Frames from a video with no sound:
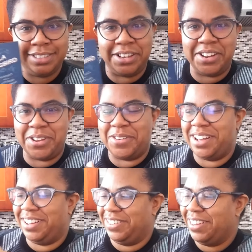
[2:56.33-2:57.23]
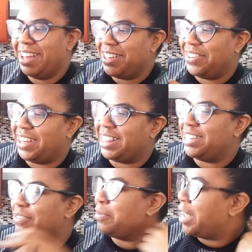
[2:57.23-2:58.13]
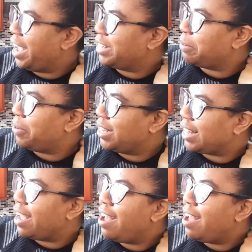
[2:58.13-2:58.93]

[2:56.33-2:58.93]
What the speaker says: You got this for me as a present.